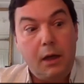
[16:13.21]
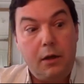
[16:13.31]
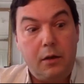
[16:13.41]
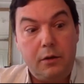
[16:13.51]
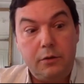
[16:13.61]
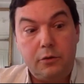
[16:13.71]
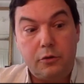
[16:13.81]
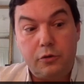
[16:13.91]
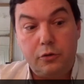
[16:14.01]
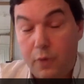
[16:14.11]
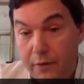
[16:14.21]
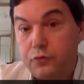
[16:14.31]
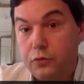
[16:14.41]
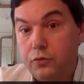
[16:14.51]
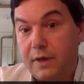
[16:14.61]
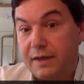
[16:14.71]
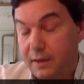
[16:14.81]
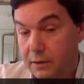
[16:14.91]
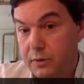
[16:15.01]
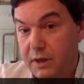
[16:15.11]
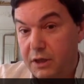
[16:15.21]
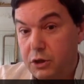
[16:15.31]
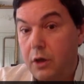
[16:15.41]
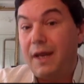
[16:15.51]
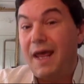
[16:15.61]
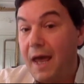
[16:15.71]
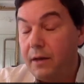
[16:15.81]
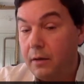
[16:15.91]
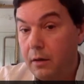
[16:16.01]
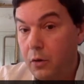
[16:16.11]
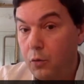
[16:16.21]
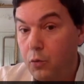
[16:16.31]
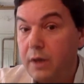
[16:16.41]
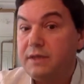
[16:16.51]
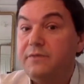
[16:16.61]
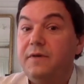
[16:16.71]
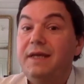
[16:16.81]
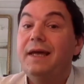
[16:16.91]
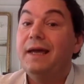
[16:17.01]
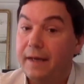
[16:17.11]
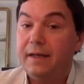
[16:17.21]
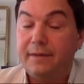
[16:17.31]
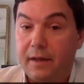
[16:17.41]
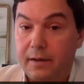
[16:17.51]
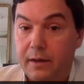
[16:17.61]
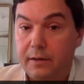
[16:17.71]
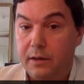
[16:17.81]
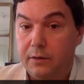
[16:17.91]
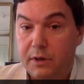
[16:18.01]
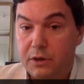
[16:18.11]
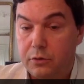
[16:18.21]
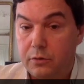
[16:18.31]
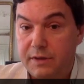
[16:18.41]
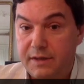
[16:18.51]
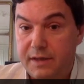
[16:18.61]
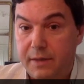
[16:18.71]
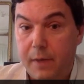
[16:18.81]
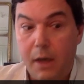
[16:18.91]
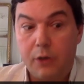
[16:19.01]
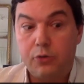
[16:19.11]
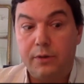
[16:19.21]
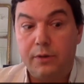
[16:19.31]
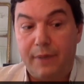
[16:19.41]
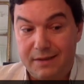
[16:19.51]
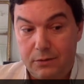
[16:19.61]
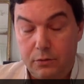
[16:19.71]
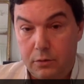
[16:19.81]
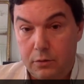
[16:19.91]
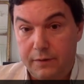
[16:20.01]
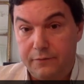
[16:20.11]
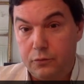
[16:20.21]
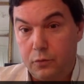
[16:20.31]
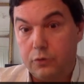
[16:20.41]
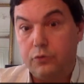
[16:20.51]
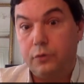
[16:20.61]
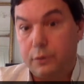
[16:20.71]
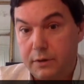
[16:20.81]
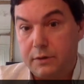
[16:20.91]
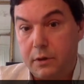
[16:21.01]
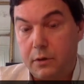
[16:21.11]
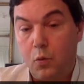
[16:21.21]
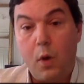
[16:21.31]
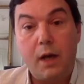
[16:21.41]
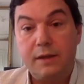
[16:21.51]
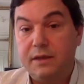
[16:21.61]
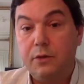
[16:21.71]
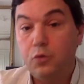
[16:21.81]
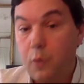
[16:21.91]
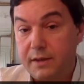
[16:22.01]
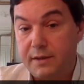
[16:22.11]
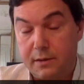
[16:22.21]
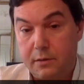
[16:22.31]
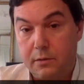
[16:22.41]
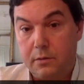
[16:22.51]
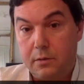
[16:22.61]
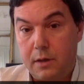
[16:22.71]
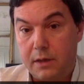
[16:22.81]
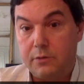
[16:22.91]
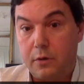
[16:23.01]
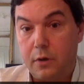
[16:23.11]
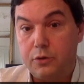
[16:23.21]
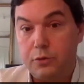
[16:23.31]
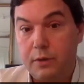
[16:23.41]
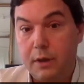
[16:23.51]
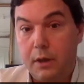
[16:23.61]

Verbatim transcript: uh, you know, you have to look at education and a relatively egalitarian educational system. So in particular, if you want to understand why the US as a country